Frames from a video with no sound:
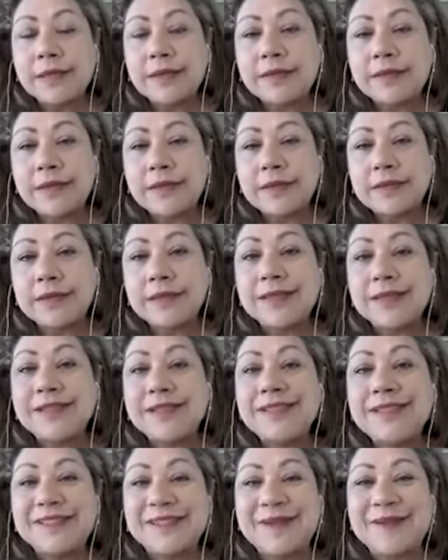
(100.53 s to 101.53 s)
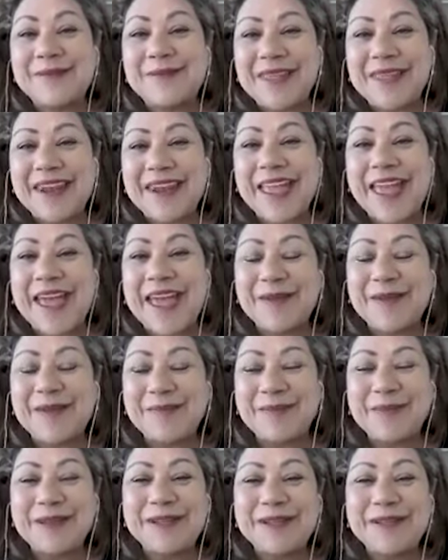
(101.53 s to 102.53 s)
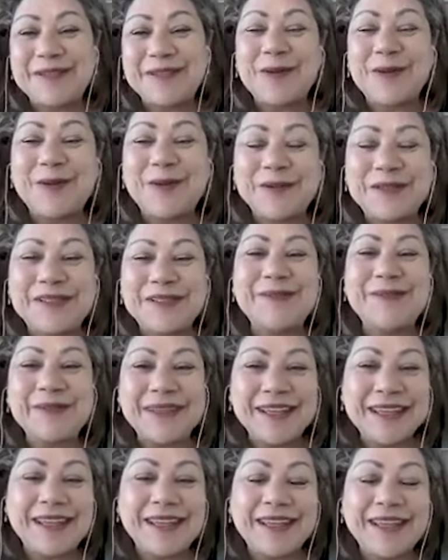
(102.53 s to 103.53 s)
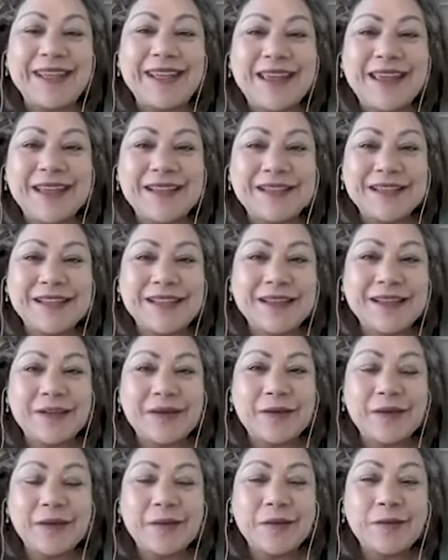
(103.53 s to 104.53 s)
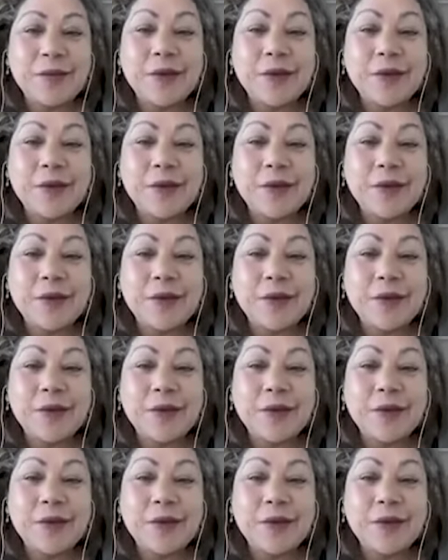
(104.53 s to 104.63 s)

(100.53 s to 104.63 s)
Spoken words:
that the system that had been sold to me as a young